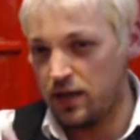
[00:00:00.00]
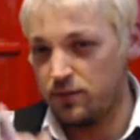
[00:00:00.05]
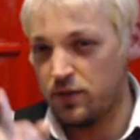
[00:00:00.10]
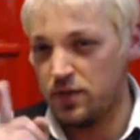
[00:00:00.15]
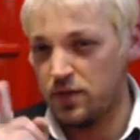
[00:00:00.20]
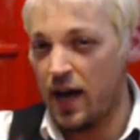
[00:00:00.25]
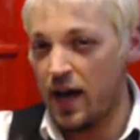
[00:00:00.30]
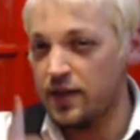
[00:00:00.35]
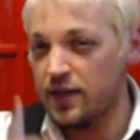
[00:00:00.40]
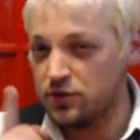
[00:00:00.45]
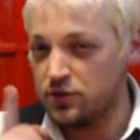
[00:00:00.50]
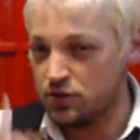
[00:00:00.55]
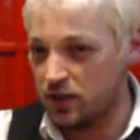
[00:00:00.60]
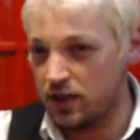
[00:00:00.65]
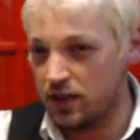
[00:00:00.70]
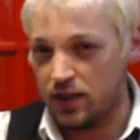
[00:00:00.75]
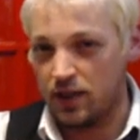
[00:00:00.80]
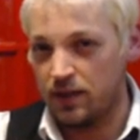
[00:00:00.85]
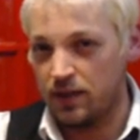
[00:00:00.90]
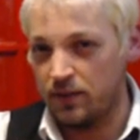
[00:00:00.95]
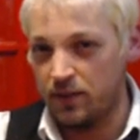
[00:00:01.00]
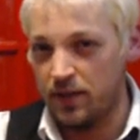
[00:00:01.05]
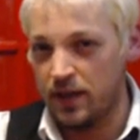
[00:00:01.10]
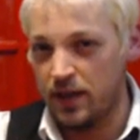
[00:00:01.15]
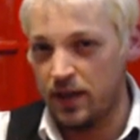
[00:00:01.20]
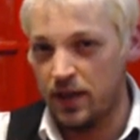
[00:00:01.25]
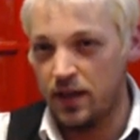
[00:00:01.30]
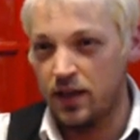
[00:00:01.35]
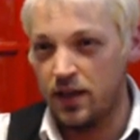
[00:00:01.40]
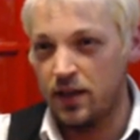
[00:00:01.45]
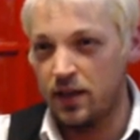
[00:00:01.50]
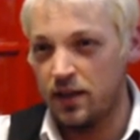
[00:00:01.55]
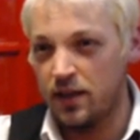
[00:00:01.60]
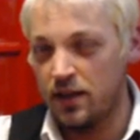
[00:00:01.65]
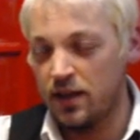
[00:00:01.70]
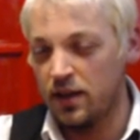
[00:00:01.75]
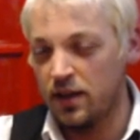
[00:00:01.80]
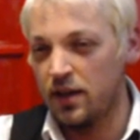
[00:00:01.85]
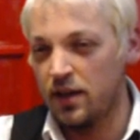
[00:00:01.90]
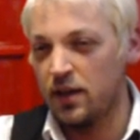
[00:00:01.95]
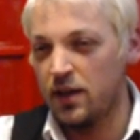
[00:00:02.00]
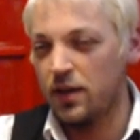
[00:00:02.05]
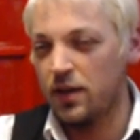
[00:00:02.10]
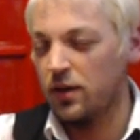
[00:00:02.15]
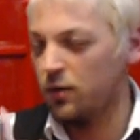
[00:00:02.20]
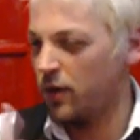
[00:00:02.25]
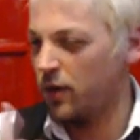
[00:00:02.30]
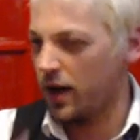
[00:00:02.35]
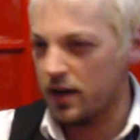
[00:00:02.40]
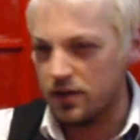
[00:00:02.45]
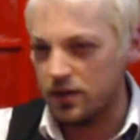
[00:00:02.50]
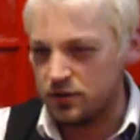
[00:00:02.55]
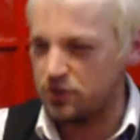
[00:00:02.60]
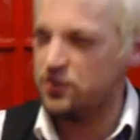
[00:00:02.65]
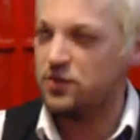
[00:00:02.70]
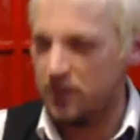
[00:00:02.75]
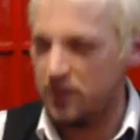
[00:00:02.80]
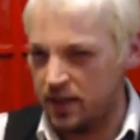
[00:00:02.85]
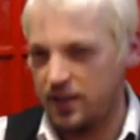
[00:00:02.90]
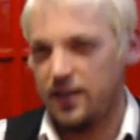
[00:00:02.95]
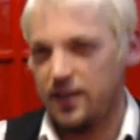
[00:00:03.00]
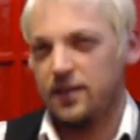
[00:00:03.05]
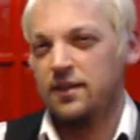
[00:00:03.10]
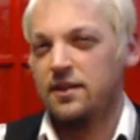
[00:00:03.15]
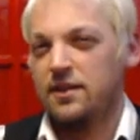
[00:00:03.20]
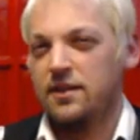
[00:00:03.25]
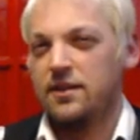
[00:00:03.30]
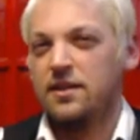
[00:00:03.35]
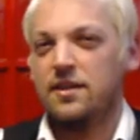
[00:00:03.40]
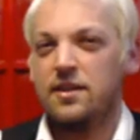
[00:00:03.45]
And if you're not drinking, why aren't you drinking?